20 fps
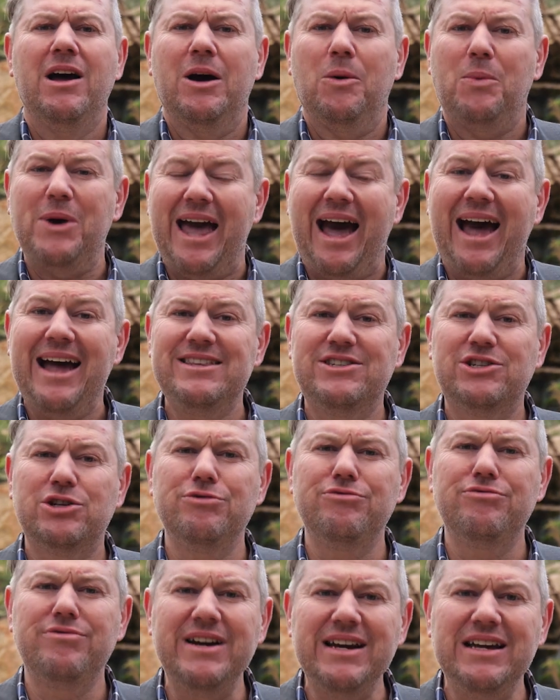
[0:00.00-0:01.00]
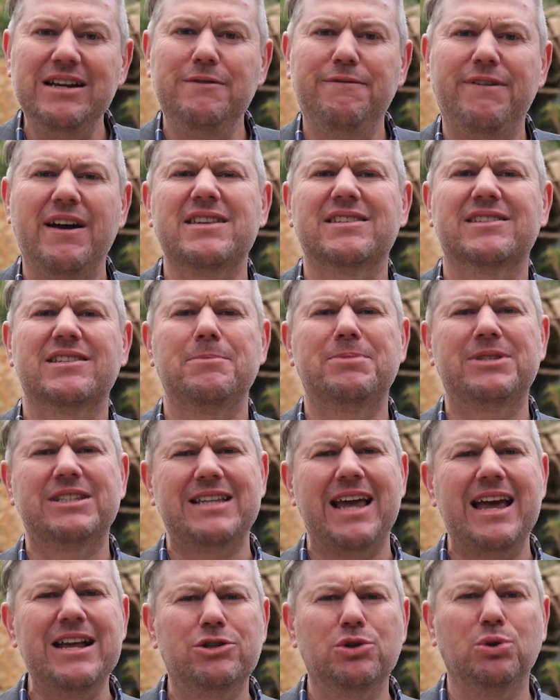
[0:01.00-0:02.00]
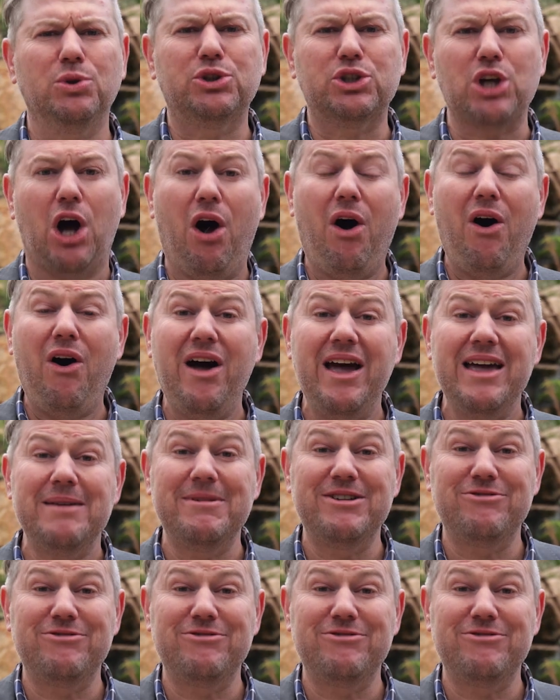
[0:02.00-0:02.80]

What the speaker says: We had to reinvest substantial time